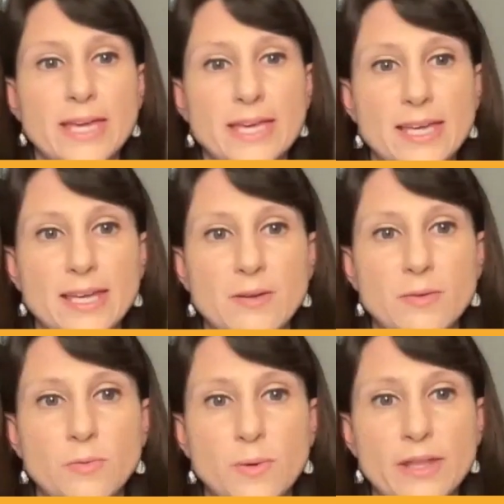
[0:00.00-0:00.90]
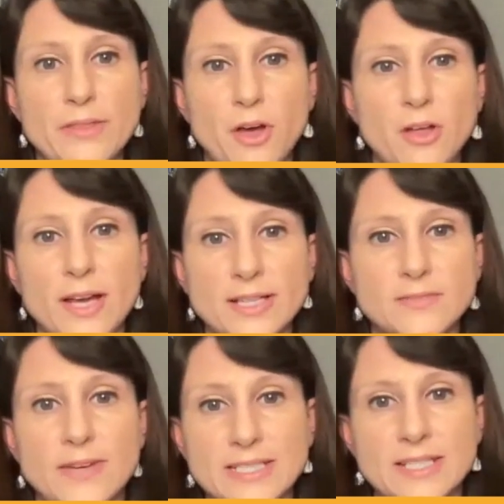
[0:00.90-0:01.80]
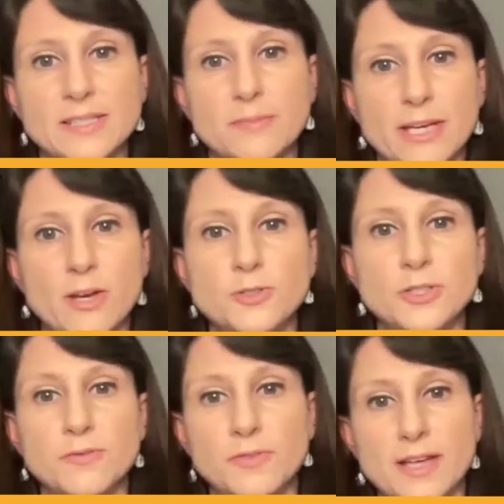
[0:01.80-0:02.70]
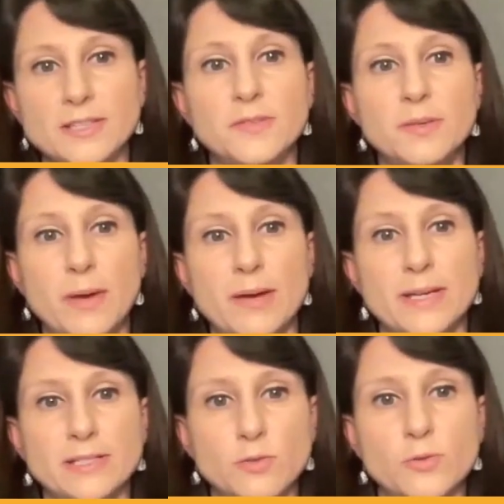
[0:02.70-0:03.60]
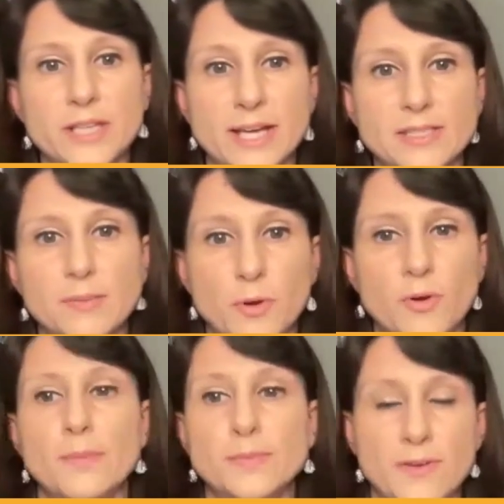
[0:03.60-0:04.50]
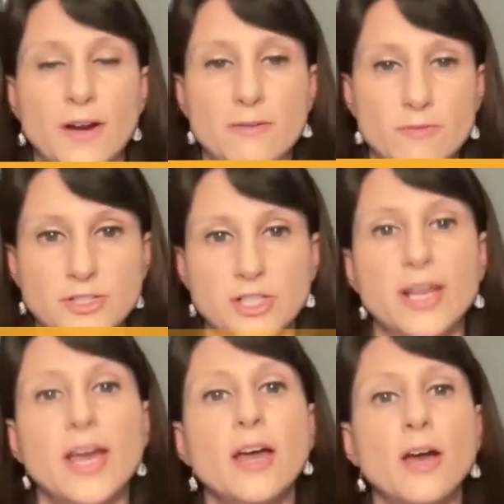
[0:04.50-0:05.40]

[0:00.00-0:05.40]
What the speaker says: in with all kinds of ideas in my coaching philosophy, but my school's IC program is very rigid.